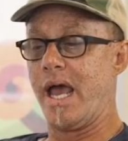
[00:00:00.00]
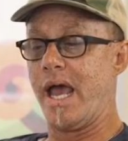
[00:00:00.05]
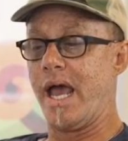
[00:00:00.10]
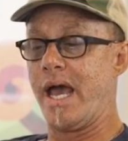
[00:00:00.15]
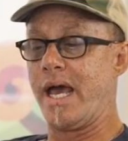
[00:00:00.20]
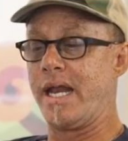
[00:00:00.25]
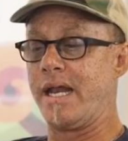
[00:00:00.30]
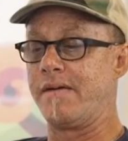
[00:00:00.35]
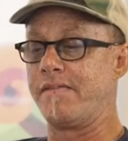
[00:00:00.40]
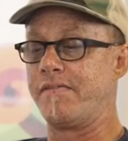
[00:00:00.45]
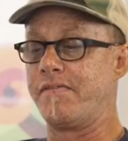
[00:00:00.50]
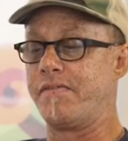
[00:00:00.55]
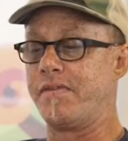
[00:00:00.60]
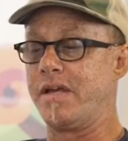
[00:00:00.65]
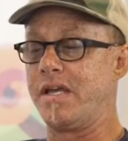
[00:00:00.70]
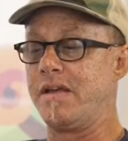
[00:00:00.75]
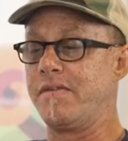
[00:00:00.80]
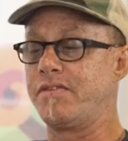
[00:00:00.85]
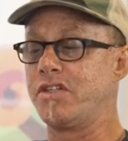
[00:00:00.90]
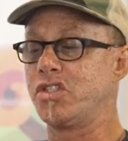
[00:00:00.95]
and have
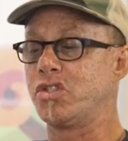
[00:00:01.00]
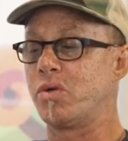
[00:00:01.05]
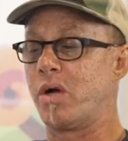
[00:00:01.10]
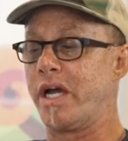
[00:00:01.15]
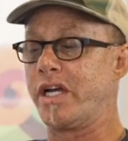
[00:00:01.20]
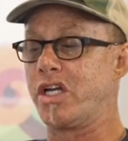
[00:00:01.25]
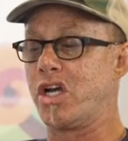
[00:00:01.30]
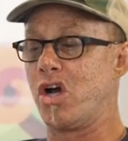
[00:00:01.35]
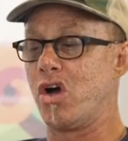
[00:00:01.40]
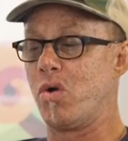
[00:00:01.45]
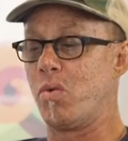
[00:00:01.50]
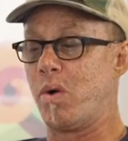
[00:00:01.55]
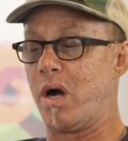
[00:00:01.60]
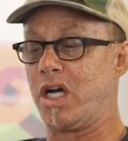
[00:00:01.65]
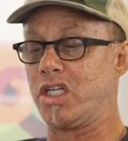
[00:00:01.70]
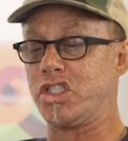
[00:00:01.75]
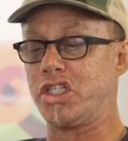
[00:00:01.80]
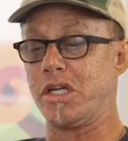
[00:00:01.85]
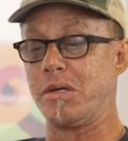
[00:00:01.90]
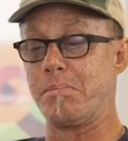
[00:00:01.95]
even tried
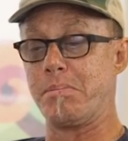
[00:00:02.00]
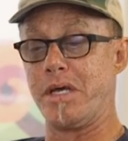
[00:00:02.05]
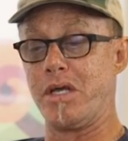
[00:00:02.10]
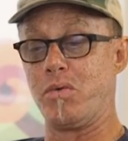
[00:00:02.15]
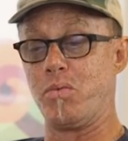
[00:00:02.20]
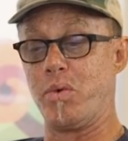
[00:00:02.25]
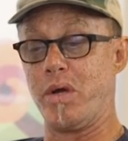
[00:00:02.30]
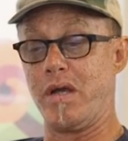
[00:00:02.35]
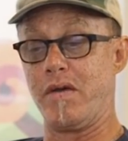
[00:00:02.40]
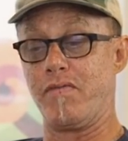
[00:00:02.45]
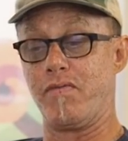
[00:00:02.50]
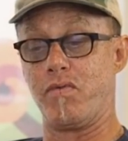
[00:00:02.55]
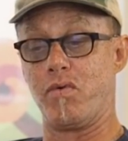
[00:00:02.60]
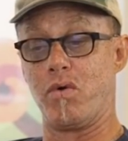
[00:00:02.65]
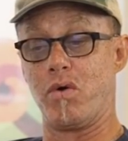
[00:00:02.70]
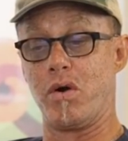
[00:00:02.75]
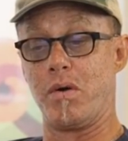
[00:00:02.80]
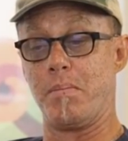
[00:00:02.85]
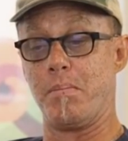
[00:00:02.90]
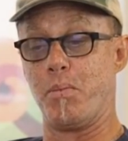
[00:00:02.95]
co-washing midweek
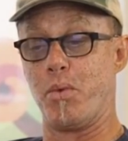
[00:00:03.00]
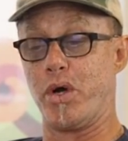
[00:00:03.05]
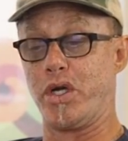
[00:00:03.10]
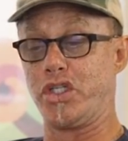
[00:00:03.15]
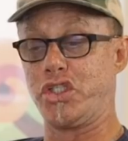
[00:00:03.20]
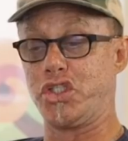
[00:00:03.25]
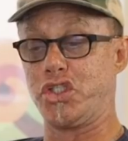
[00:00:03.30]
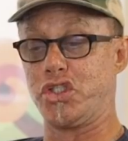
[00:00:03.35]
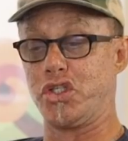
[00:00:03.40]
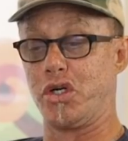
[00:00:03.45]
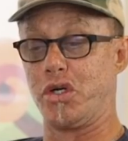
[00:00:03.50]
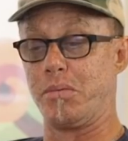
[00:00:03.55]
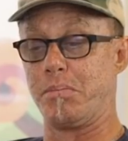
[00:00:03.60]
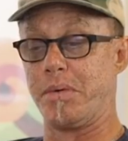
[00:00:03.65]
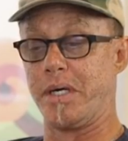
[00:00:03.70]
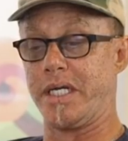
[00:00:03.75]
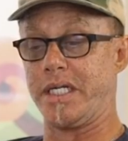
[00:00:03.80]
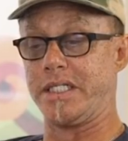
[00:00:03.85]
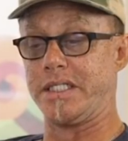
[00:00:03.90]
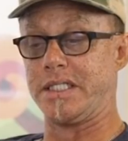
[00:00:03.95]
for moisture,
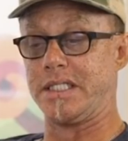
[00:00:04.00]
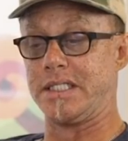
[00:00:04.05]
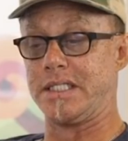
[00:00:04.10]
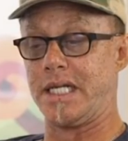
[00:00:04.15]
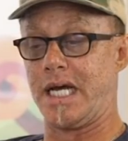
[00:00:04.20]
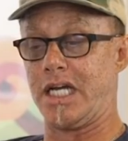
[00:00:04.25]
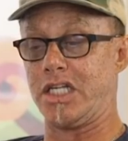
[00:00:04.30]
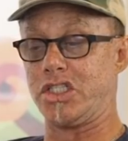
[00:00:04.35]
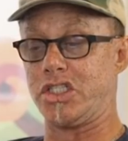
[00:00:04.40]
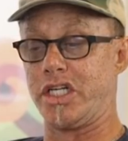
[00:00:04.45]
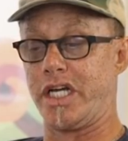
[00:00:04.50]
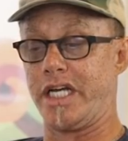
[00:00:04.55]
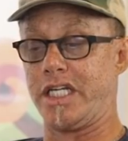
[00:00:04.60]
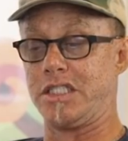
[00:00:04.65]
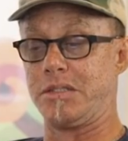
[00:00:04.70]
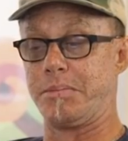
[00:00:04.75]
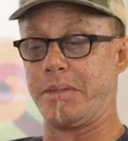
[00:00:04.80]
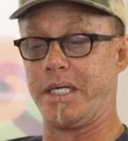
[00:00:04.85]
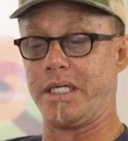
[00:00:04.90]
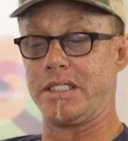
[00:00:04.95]
but it does not change
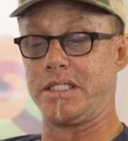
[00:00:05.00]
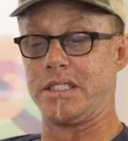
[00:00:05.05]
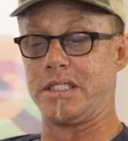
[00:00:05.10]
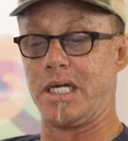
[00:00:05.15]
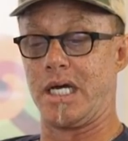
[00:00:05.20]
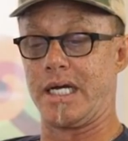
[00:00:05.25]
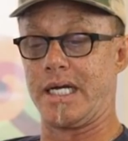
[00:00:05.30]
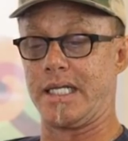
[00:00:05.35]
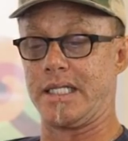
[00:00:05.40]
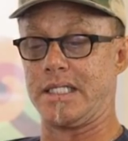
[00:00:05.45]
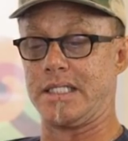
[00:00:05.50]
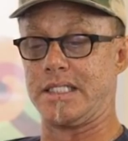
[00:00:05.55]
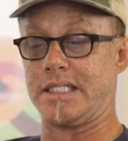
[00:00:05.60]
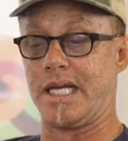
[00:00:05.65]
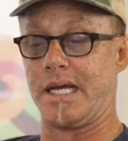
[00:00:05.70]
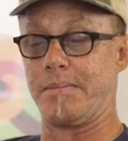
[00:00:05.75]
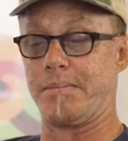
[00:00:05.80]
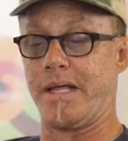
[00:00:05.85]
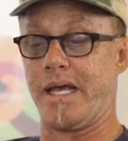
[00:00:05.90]
being stuck at the same